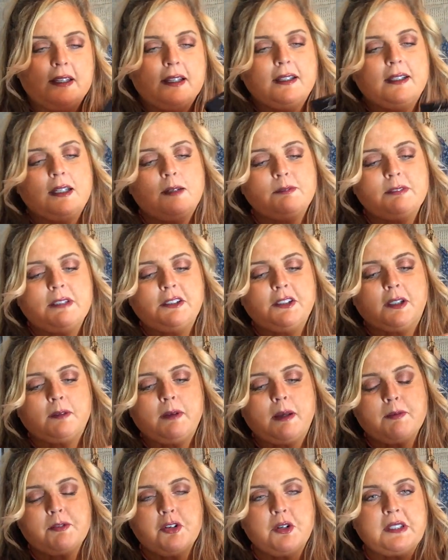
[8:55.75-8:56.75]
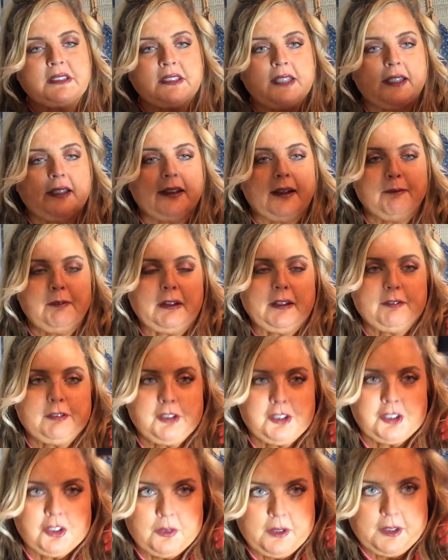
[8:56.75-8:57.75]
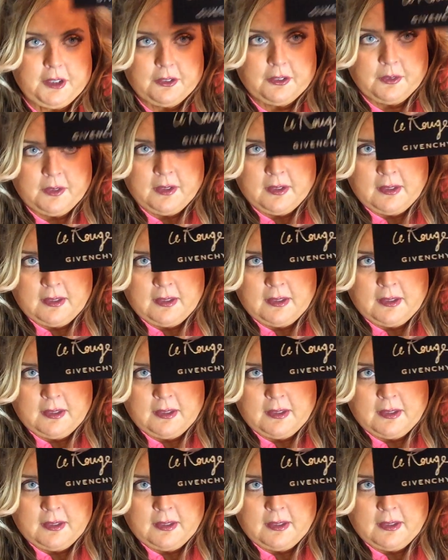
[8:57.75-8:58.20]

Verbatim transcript: It comes out. Look at me. I'm so excited. I'm not even showing you.